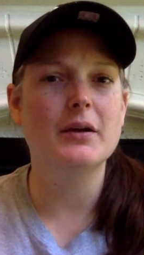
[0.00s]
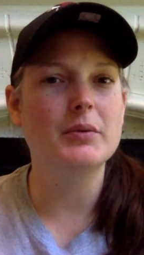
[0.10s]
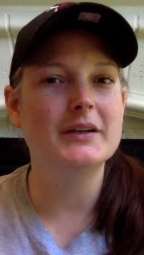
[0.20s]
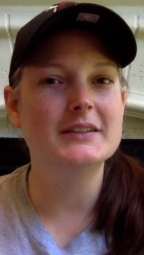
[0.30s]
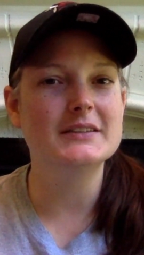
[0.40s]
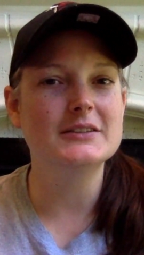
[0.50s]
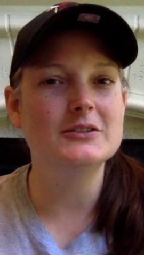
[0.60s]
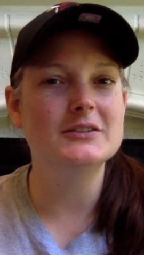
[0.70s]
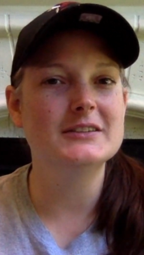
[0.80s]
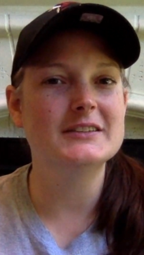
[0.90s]
a plane
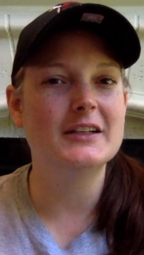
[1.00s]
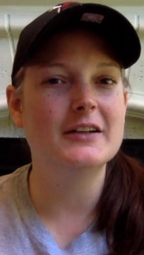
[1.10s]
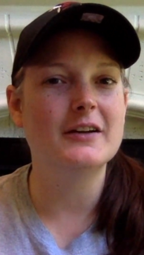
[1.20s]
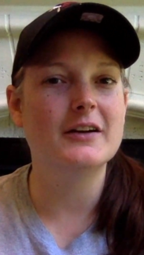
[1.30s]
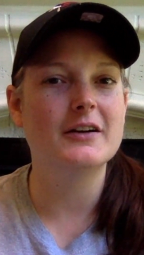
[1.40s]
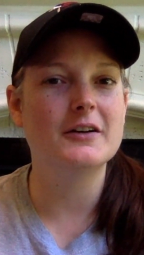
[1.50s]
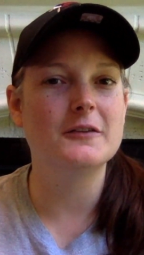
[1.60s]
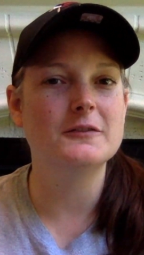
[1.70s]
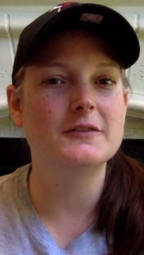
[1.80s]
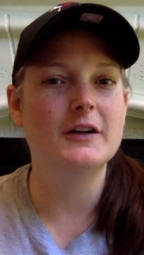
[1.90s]
still instead
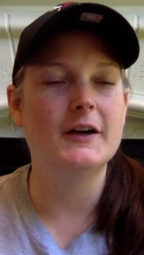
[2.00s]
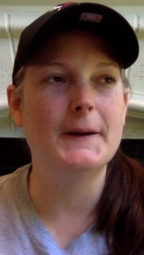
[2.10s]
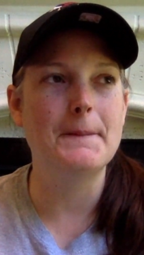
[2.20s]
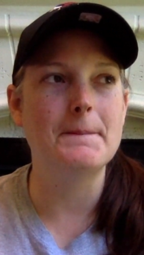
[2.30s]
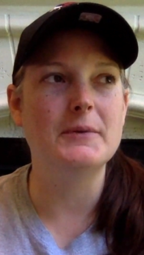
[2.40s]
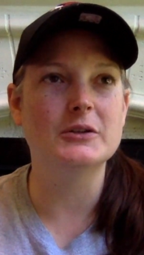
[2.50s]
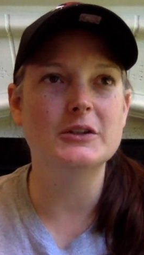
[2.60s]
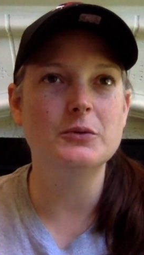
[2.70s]
of um, building